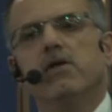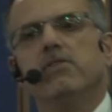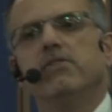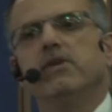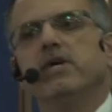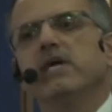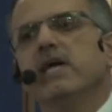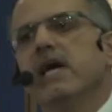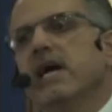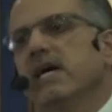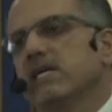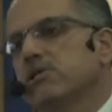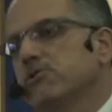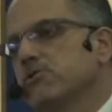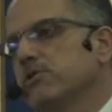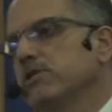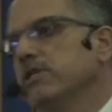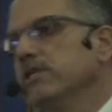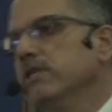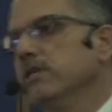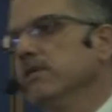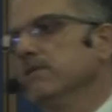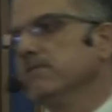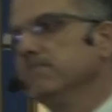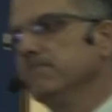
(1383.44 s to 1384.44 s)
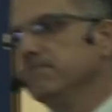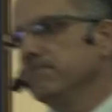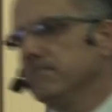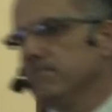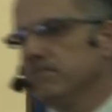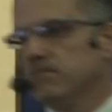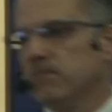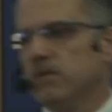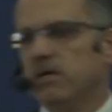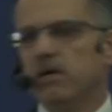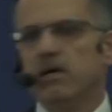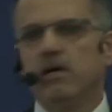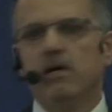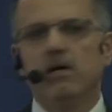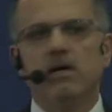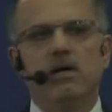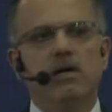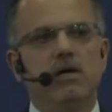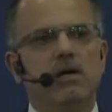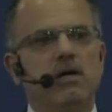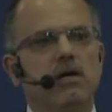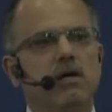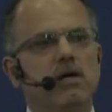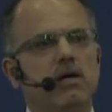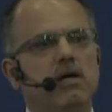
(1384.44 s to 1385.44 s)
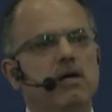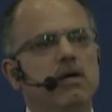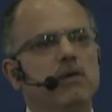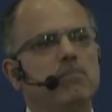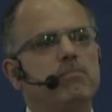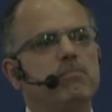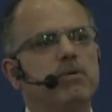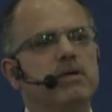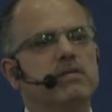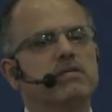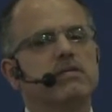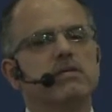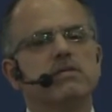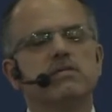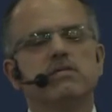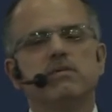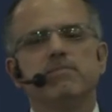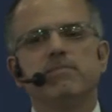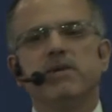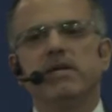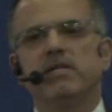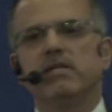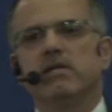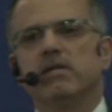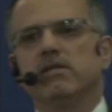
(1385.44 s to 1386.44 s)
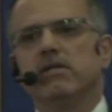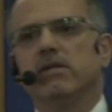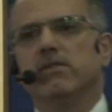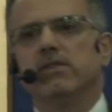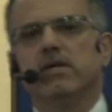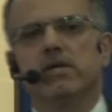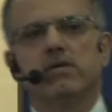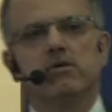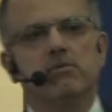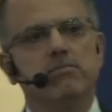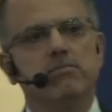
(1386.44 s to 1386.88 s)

They actually participated in the